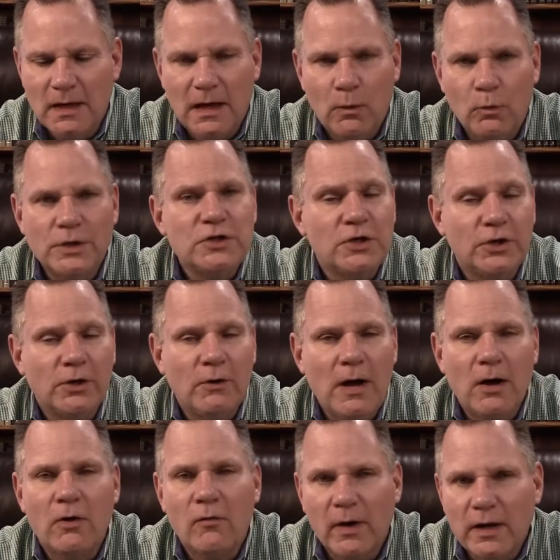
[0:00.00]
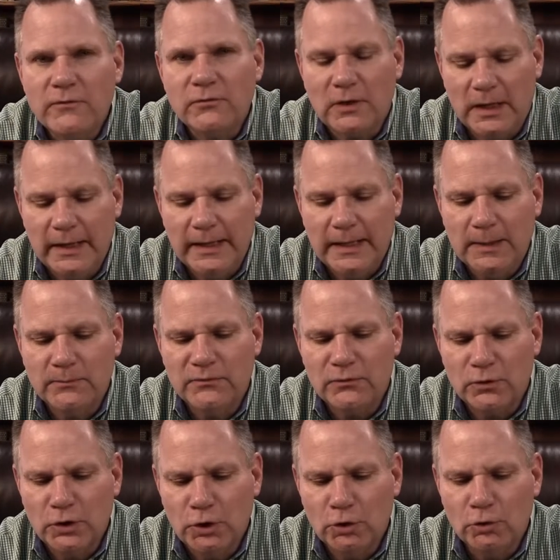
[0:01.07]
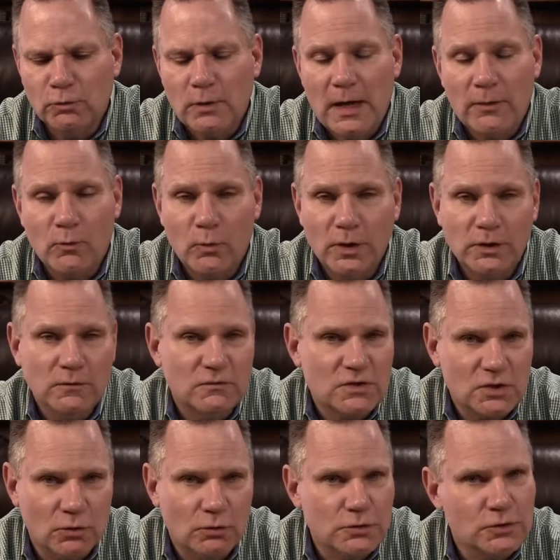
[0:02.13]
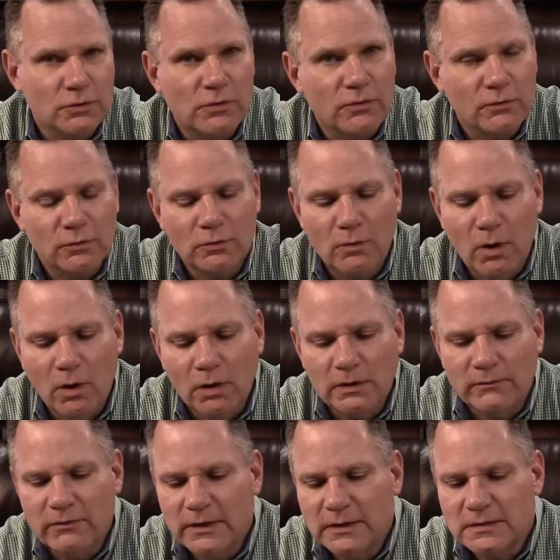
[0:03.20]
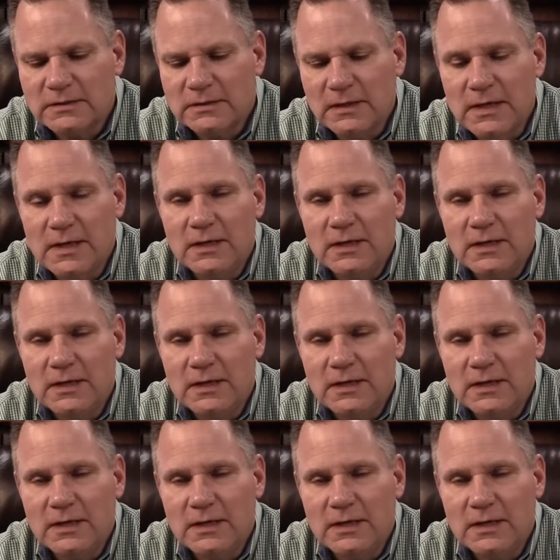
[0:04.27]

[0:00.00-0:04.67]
I want you to know how grateful I am for you, how the way you've soldiered through all of this.